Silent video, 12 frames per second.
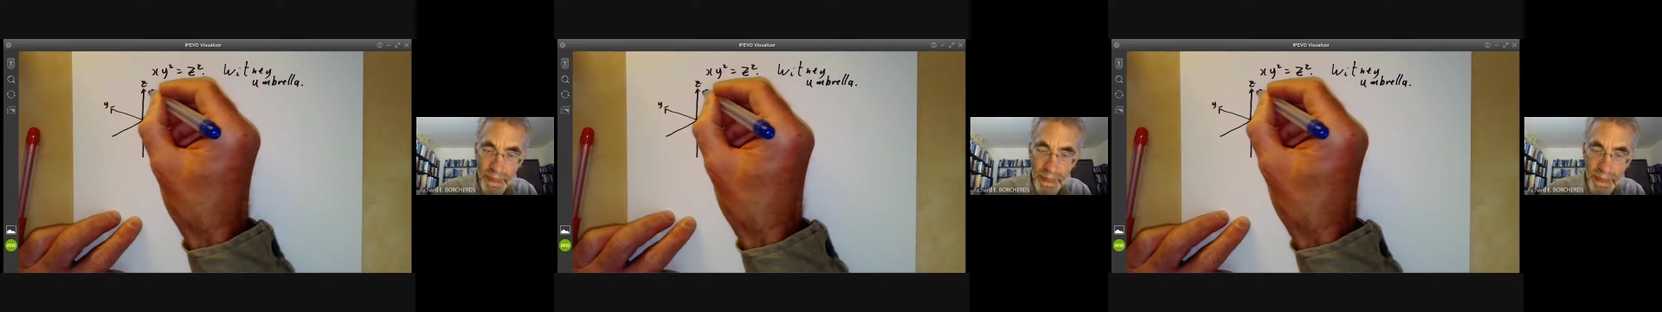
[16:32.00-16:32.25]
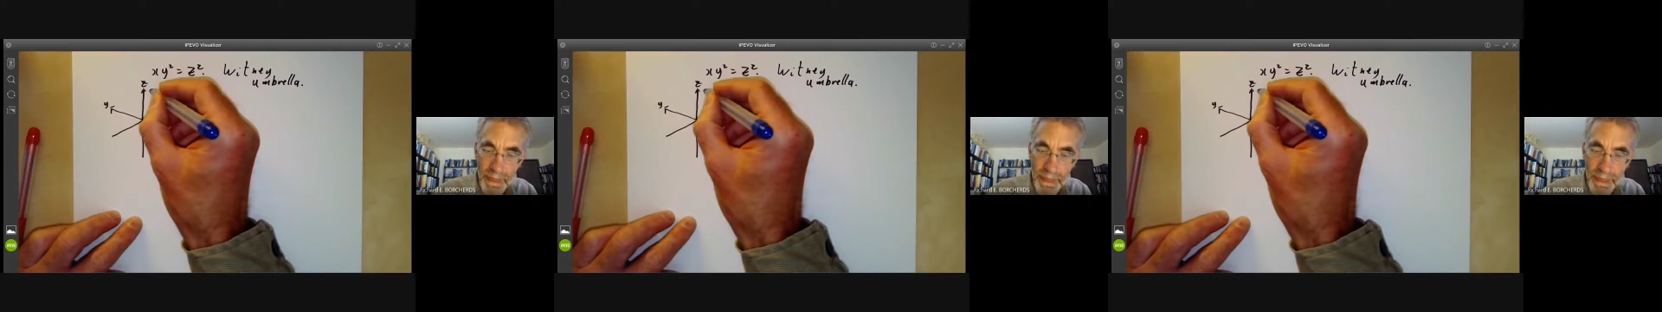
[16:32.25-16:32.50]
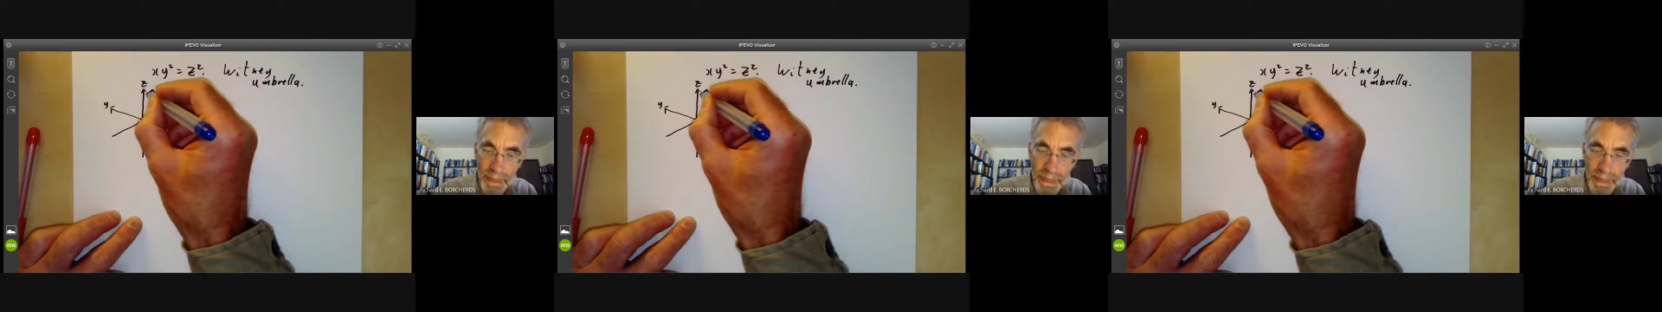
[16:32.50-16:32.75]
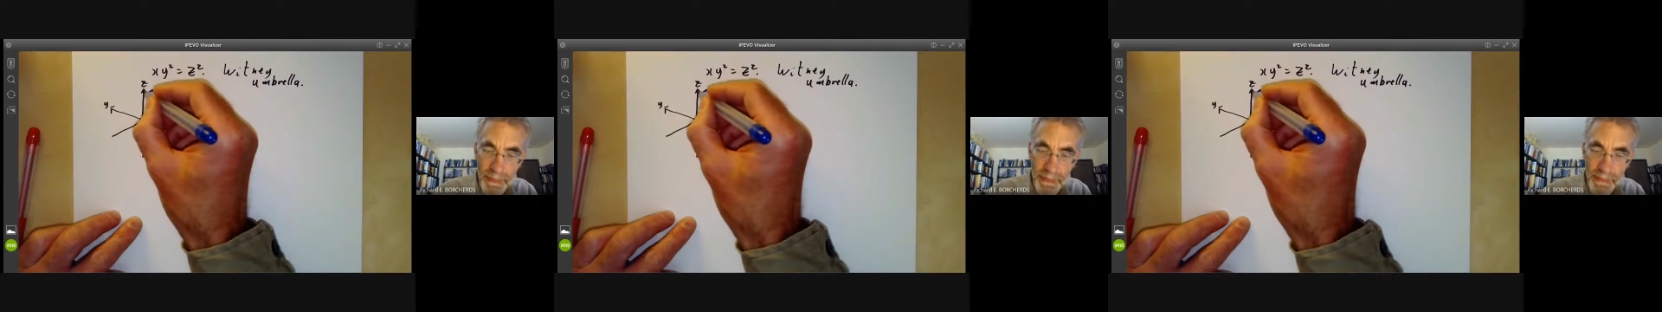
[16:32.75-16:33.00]

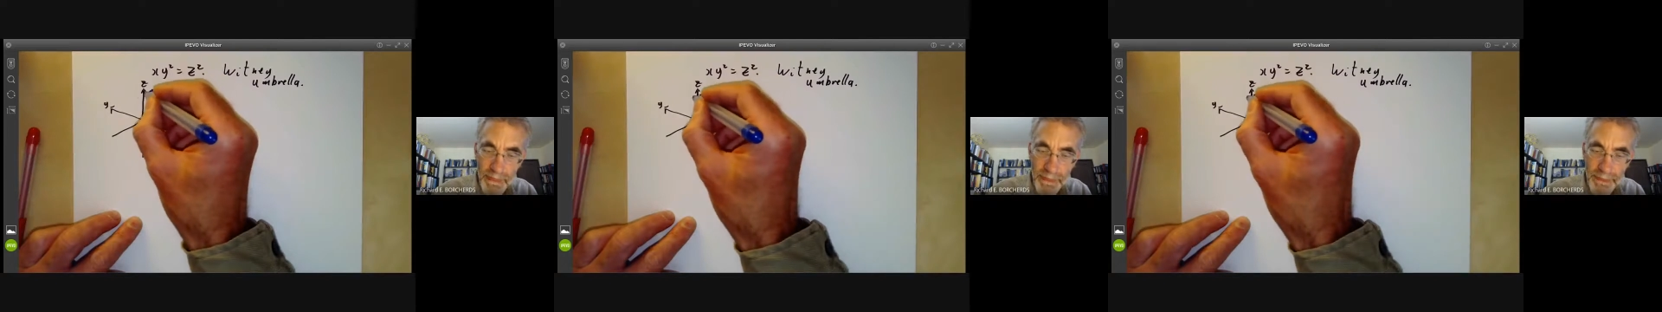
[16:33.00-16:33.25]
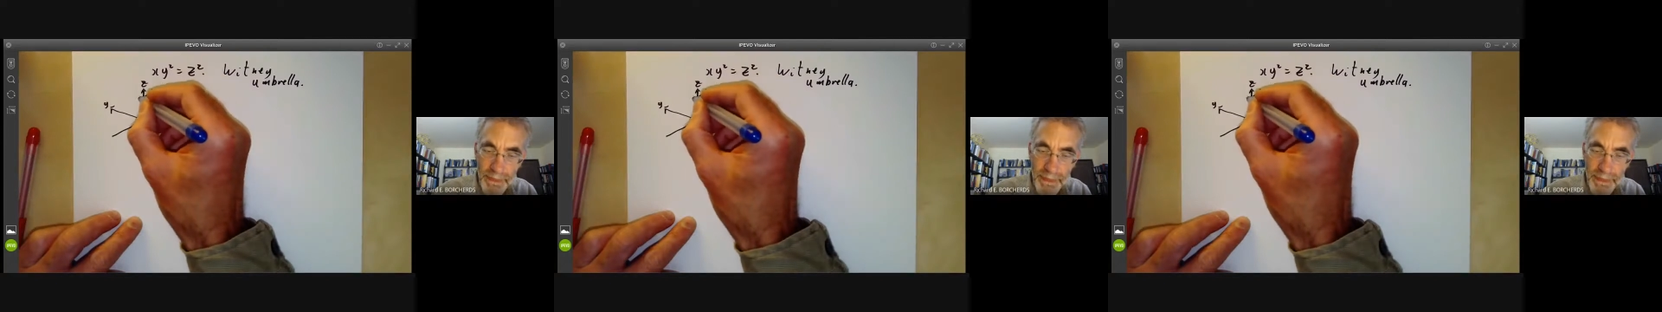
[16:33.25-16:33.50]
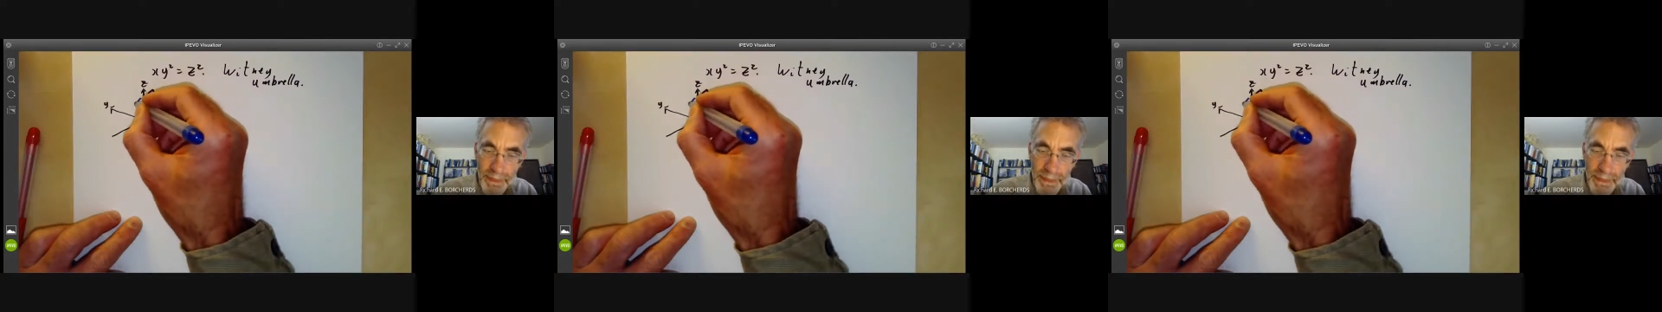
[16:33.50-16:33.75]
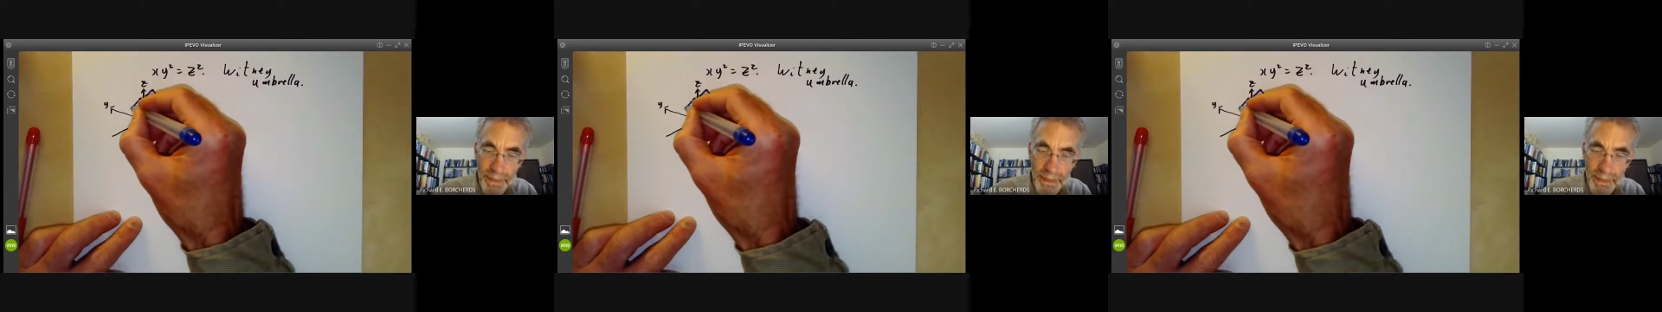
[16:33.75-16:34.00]

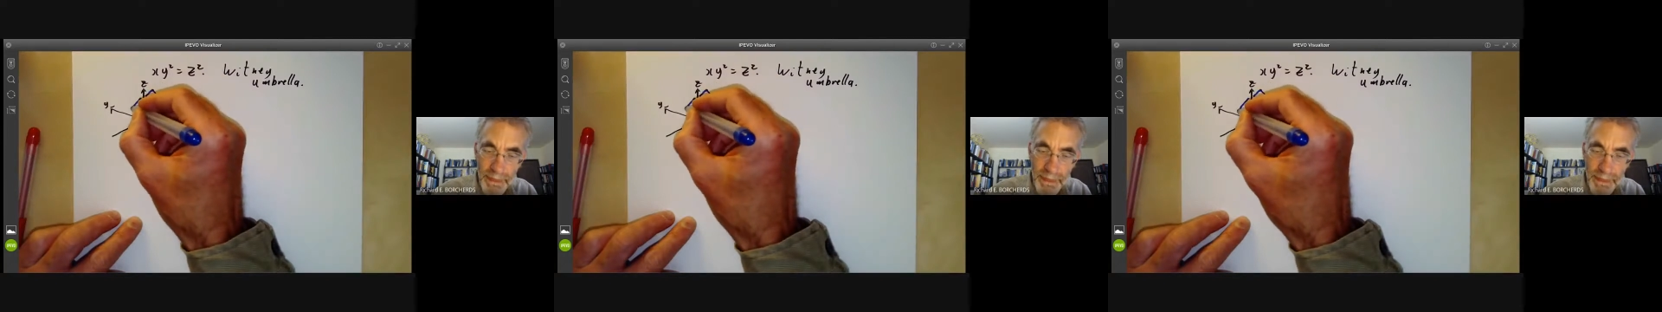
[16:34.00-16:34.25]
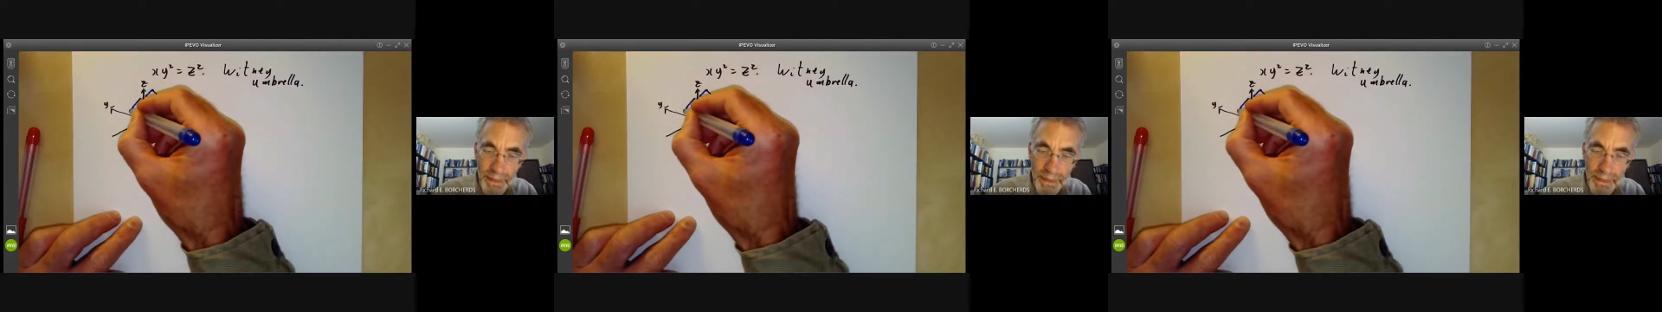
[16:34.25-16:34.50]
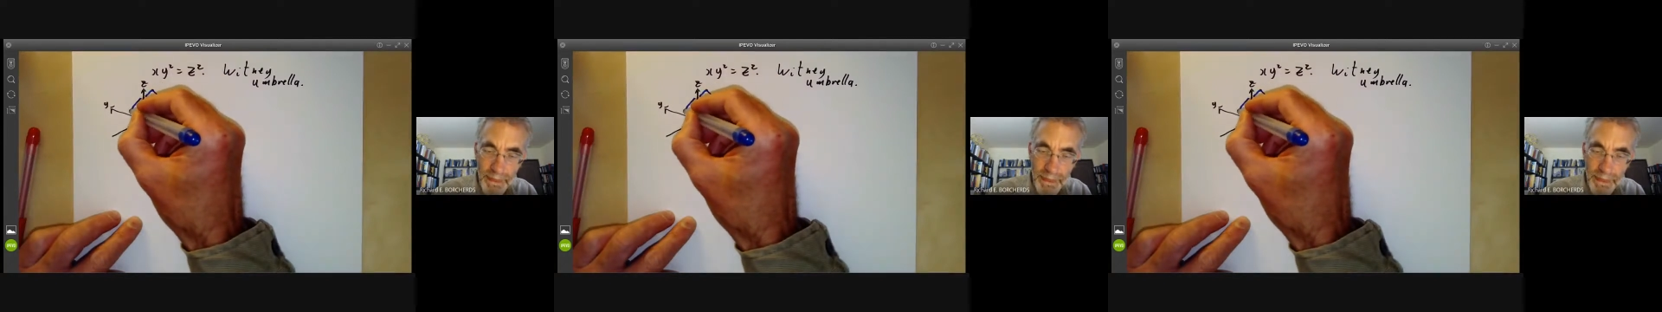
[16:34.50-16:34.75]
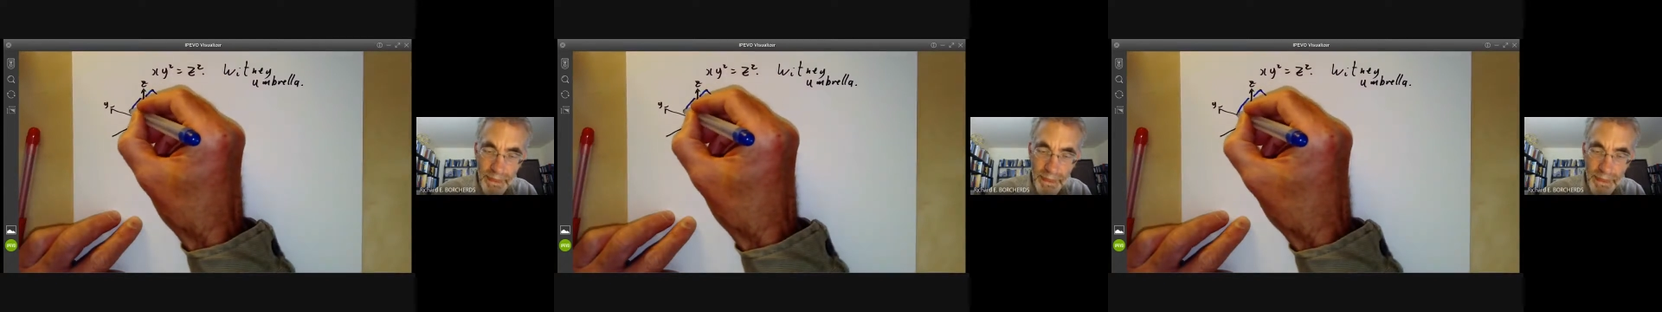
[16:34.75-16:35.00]

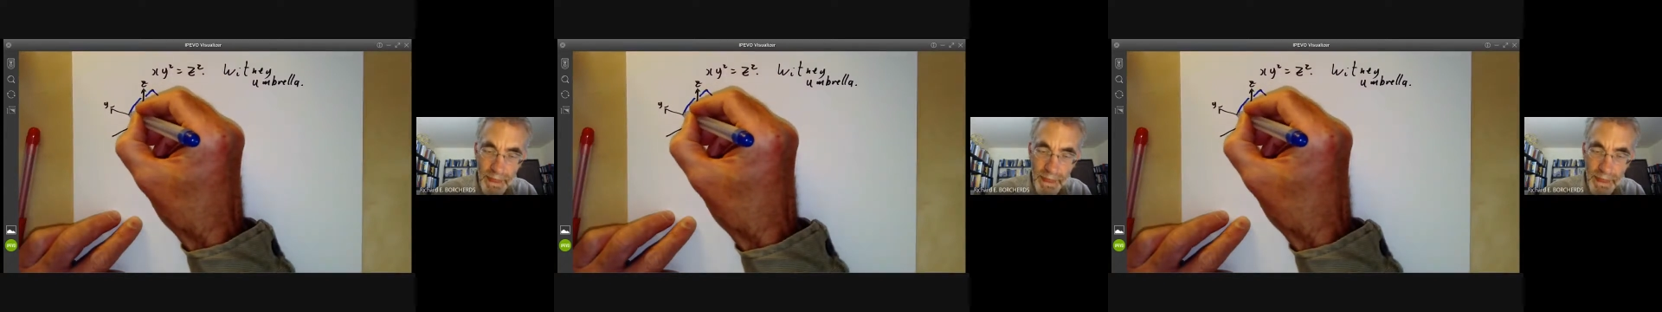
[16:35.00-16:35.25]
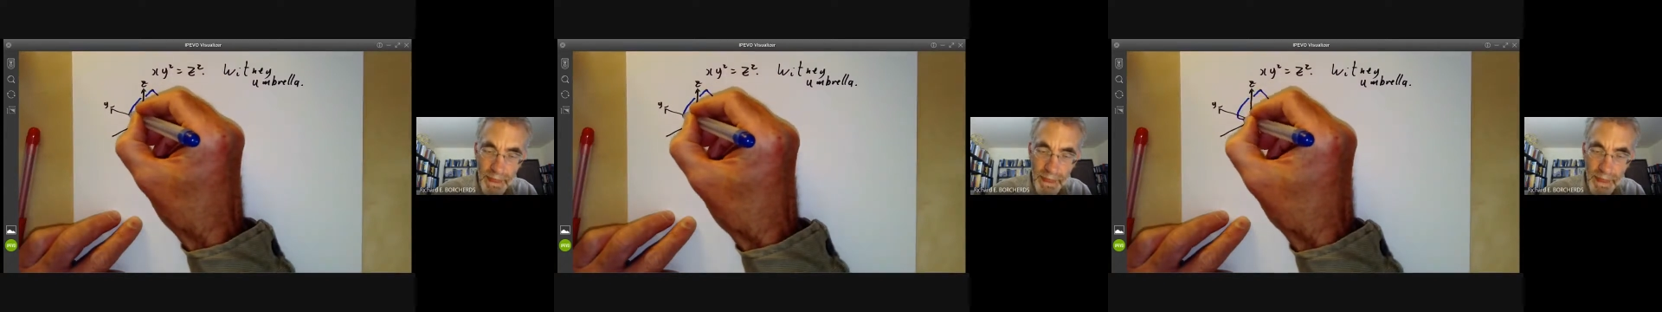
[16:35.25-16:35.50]
[no speech]